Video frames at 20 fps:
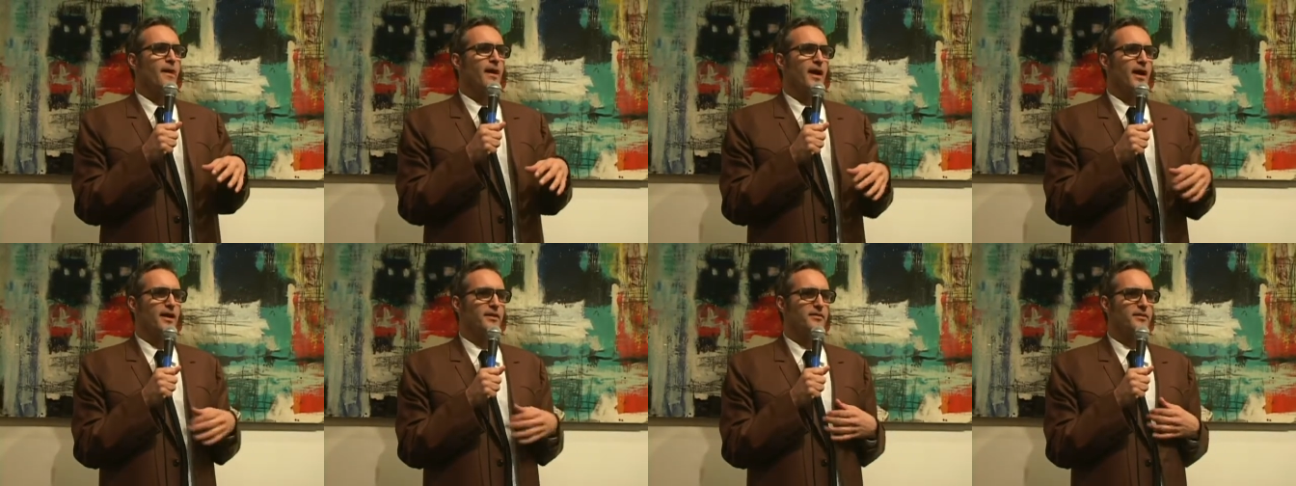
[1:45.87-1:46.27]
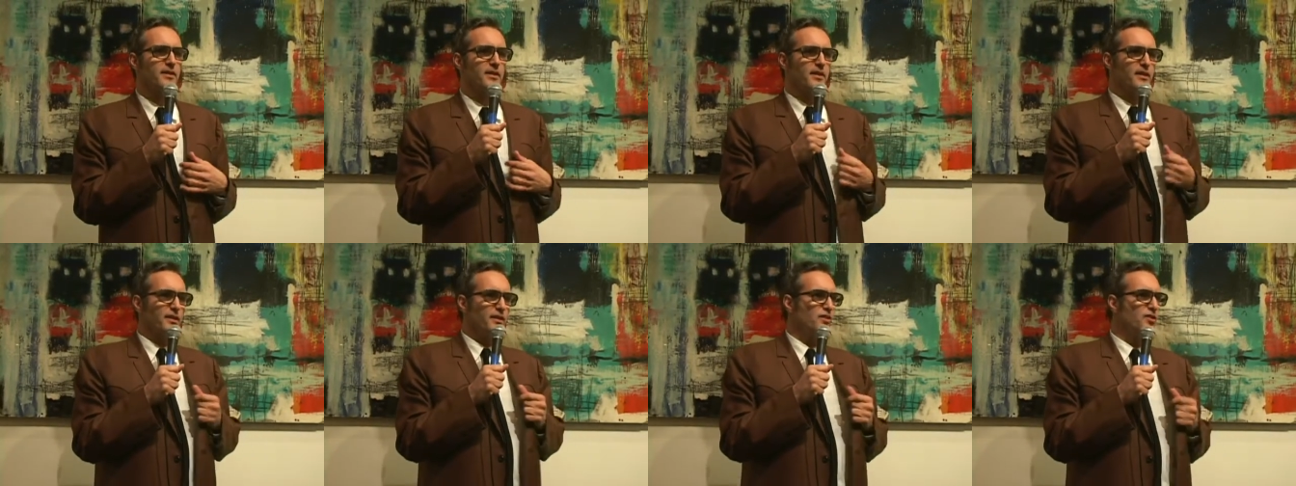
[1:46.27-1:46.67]
And
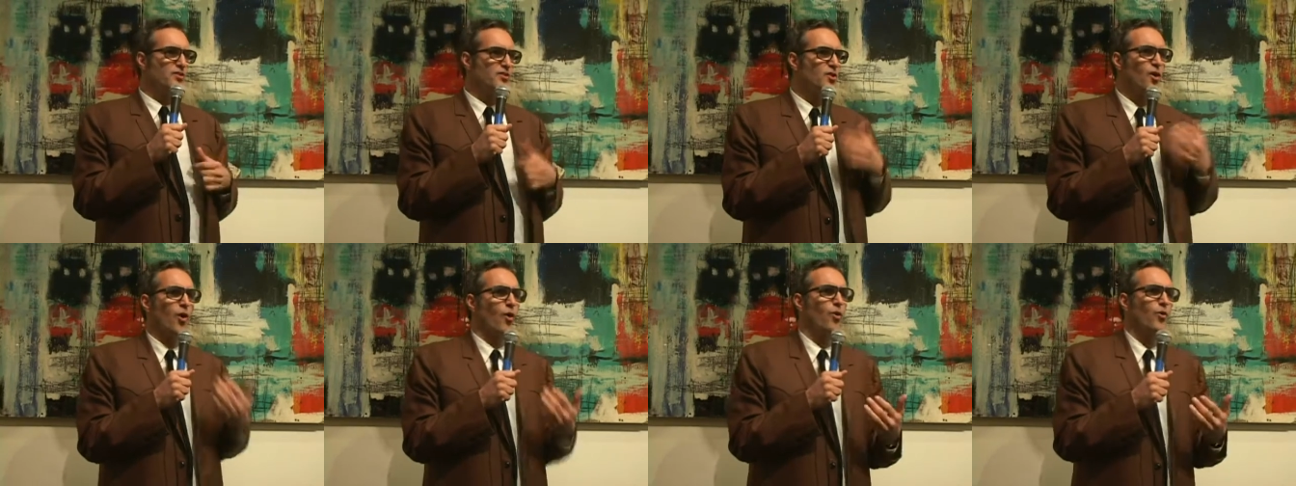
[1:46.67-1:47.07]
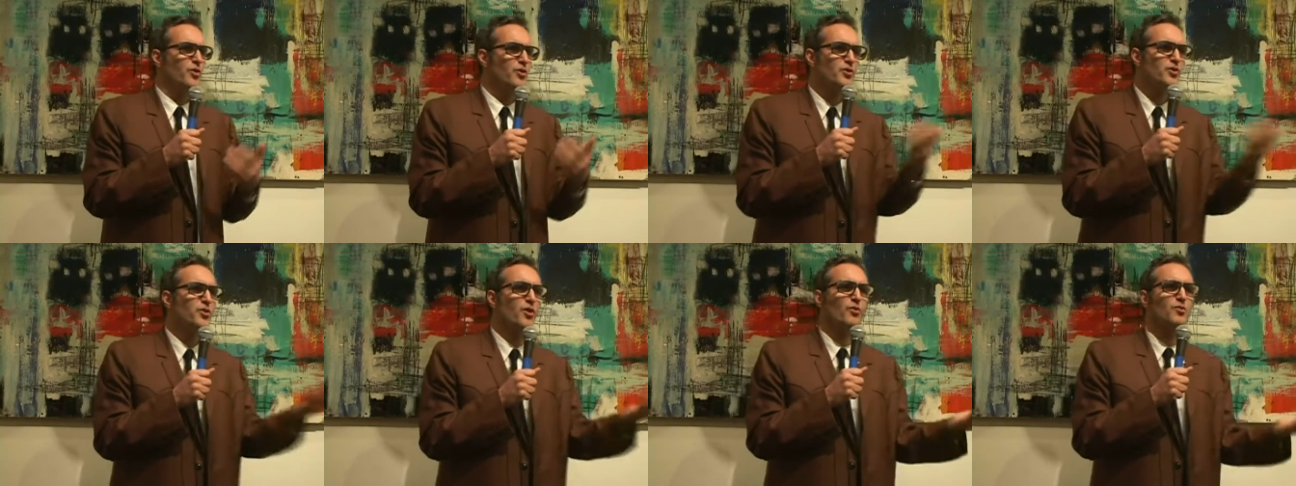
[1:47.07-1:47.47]
no,
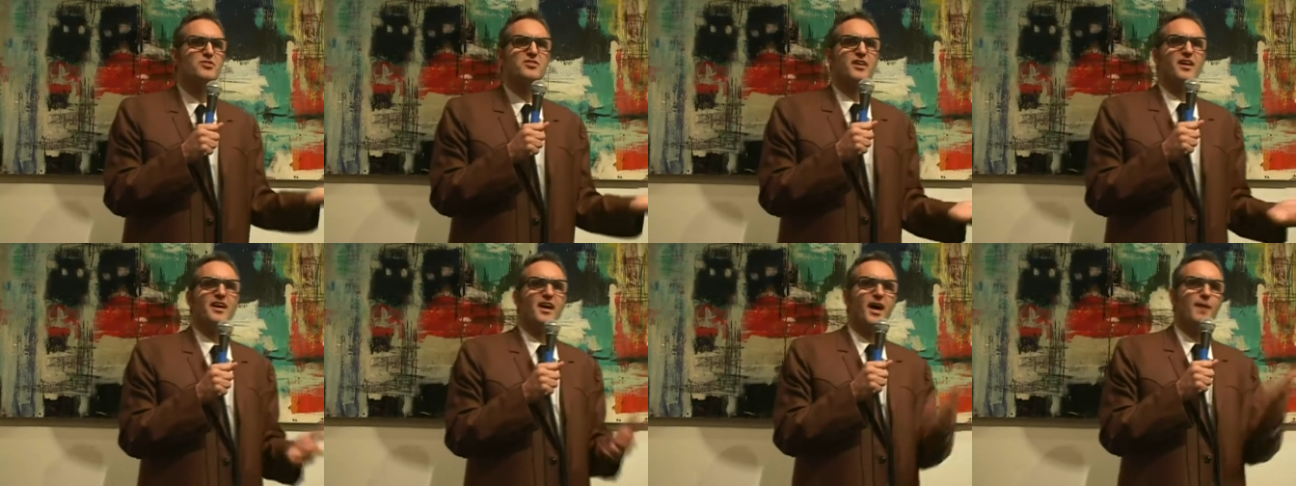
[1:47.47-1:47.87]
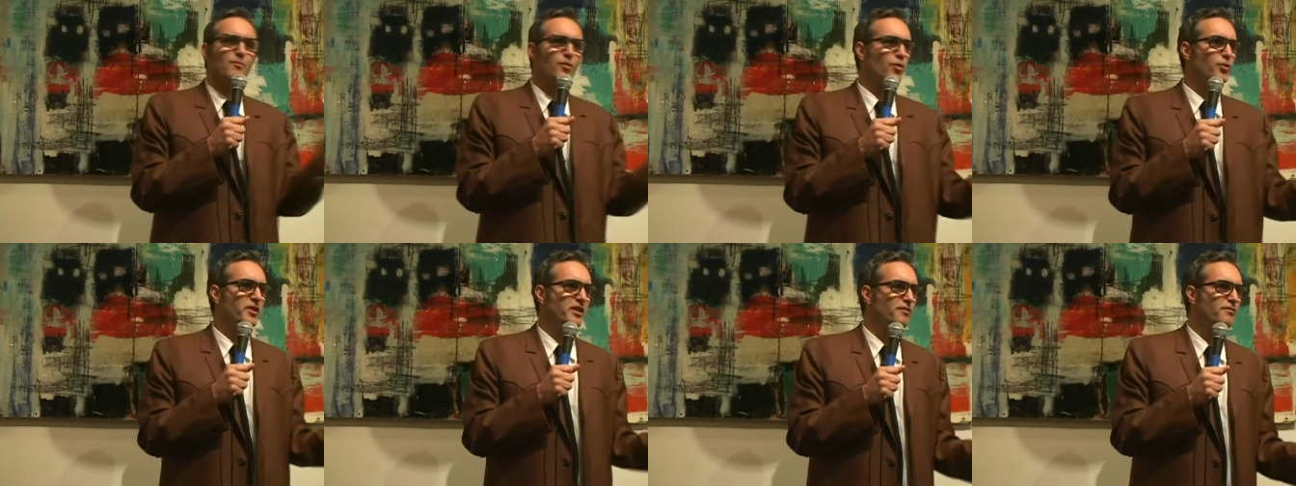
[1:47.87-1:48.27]
you don't say I'm
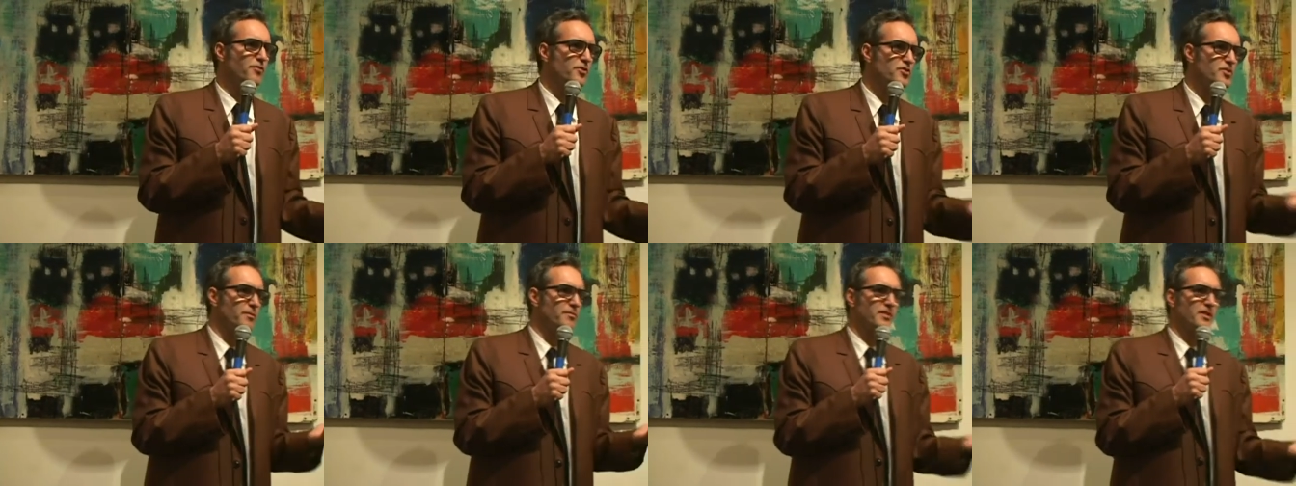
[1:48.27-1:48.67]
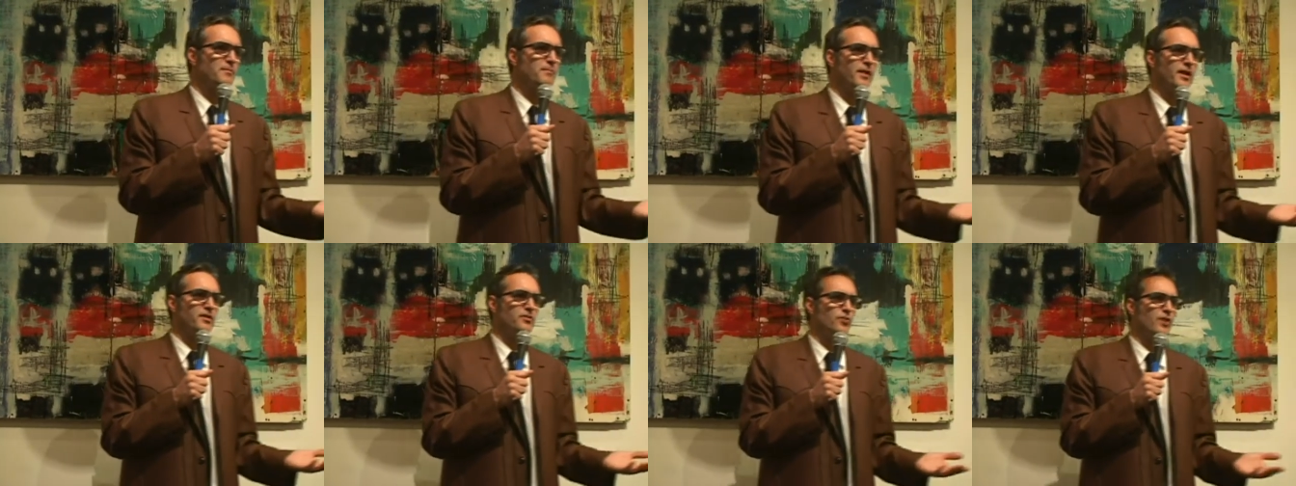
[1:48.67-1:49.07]
looking for something
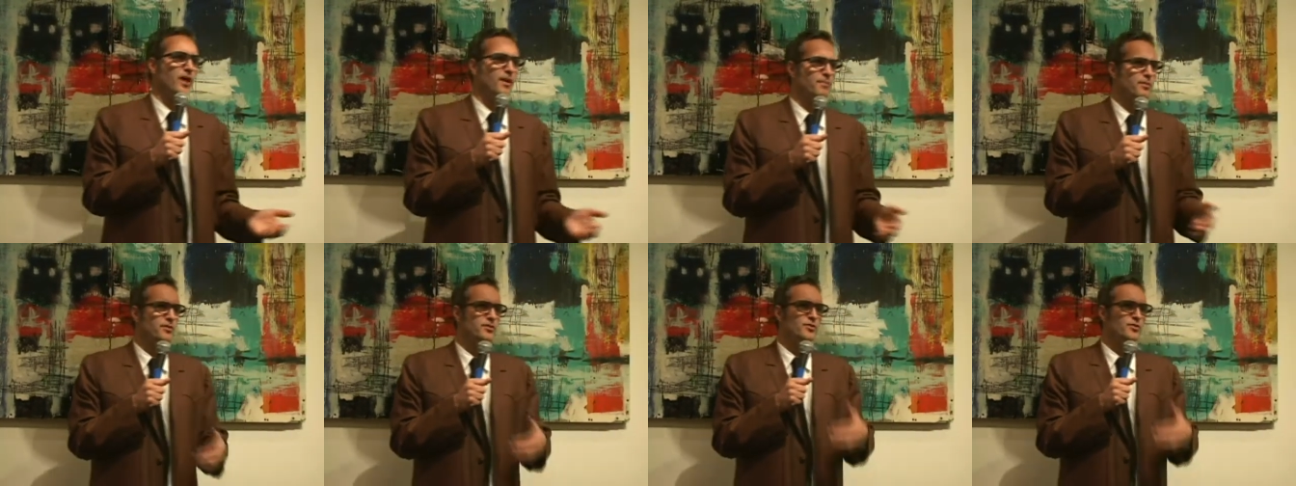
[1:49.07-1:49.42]
bad to happen.